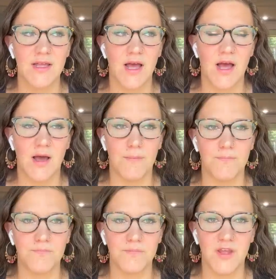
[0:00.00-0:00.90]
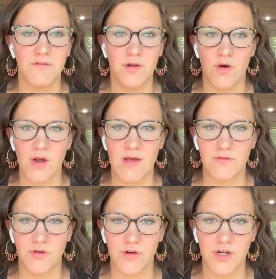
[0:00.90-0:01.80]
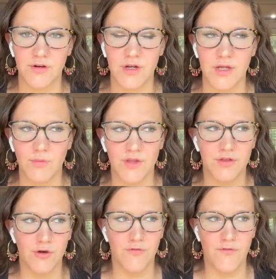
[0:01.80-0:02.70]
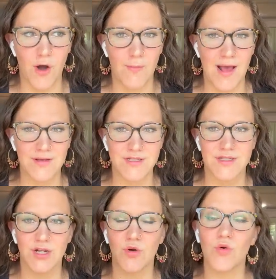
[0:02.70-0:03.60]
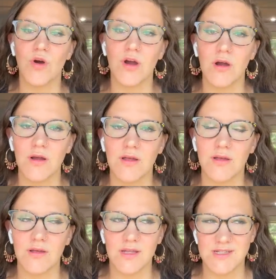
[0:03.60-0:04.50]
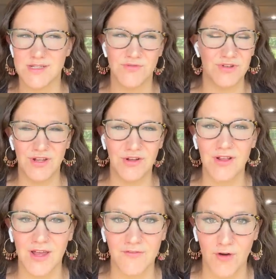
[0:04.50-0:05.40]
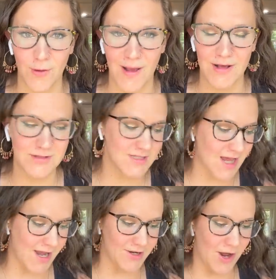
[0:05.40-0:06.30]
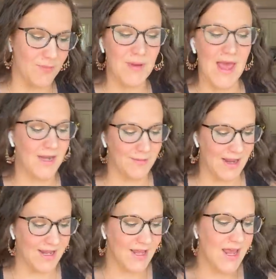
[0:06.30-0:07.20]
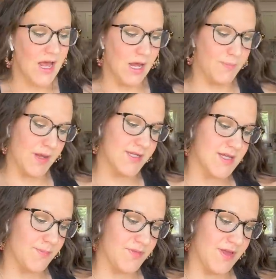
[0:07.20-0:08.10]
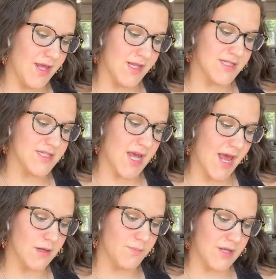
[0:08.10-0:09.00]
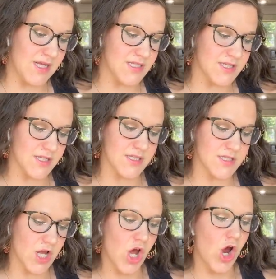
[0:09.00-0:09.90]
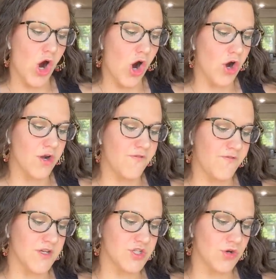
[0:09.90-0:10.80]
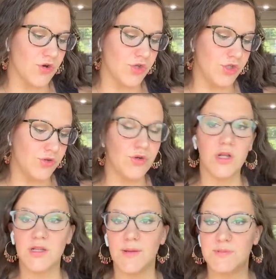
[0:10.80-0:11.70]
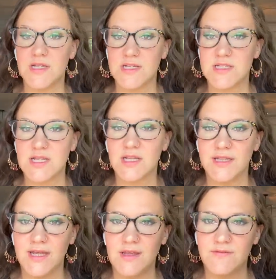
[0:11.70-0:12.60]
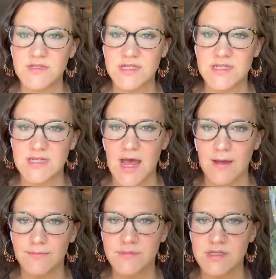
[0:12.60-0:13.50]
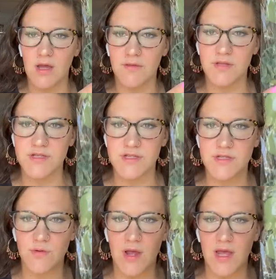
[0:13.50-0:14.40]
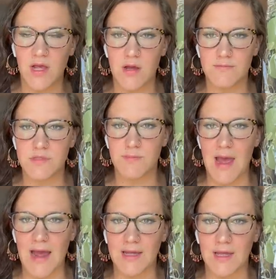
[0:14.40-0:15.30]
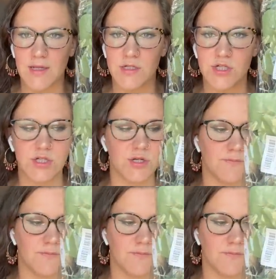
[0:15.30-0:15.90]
um, if you don't have greenery with your farmhouse decor, it doesn't really look like farmhouse. I don't know. But anyway, I picked up these ten pieces artificial eucalyptus leaf stems, and this is the way it comes packaged.